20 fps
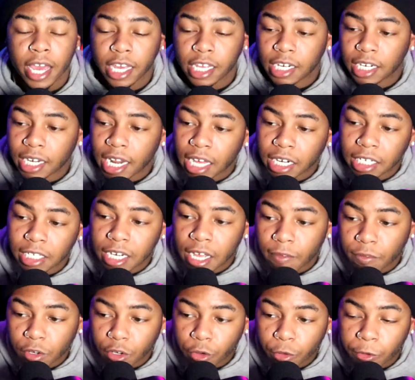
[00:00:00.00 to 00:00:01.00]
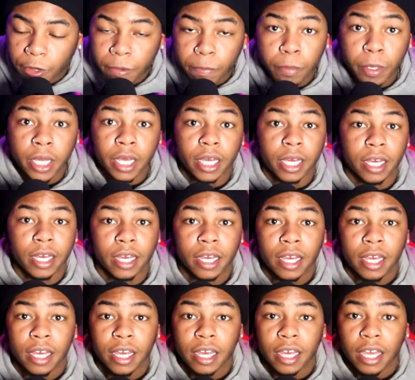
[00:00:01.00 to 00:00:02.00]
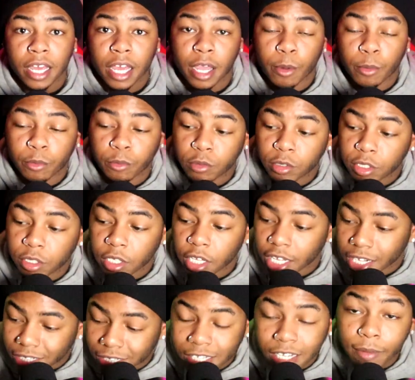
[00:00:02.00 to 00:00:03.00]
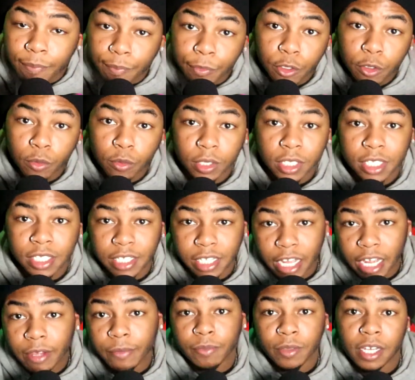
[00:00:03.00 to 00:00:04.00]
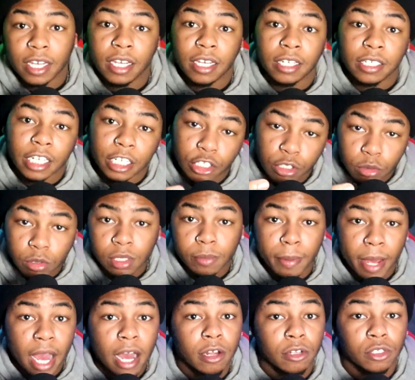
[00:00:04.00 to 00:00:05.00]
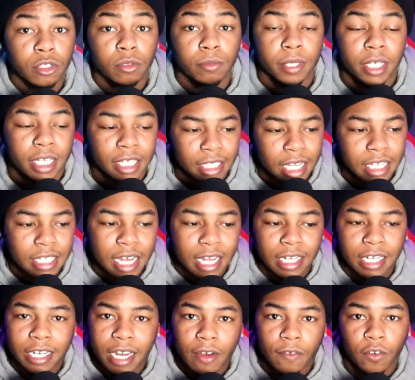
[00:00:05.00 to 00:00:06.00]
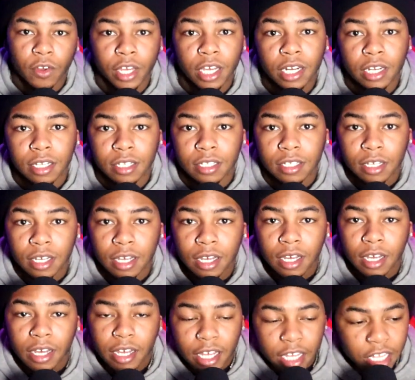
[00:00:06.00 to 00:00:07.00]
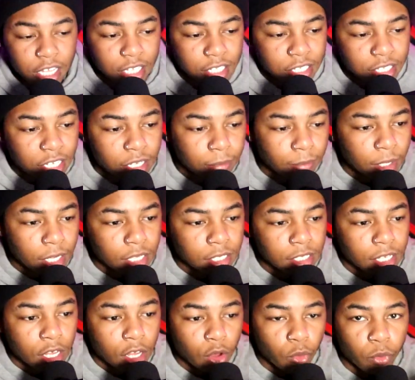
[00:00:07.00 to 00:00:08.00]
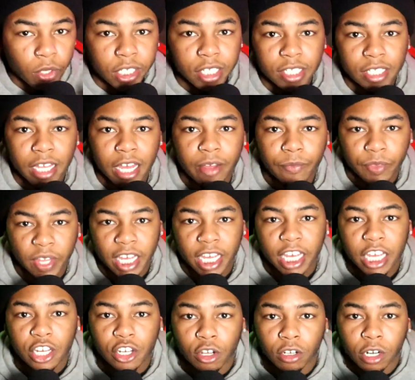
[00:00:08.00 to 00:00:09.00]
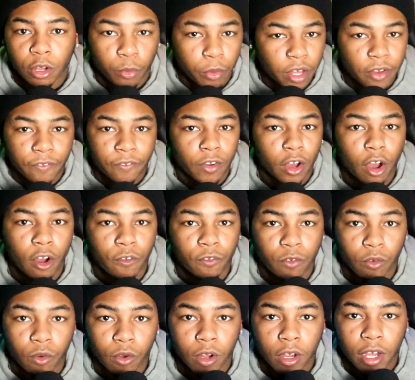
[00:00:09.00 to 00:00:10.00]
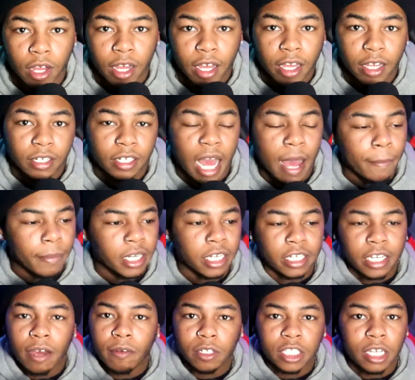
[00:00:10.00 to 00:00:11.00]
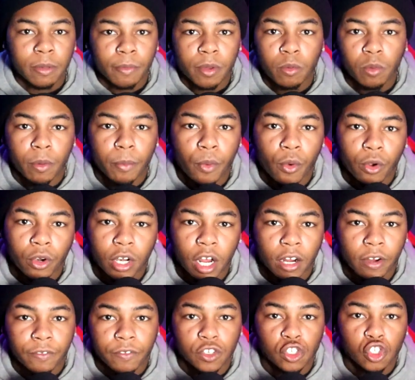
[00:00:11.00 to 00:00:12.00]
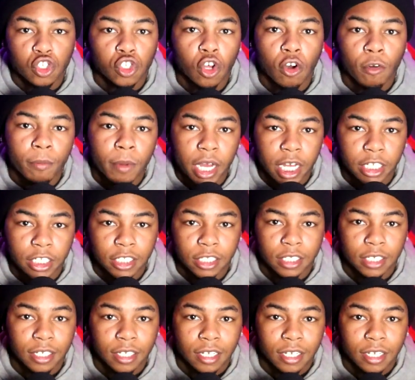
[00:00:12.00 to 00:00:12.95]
and allow the devil to creep in and and tempt you with the same thing that you was bound to because that's how the devil get us. He'll tempt us with the same thing he know that we'll fall for. I mean, the devil tell me what pornography so much.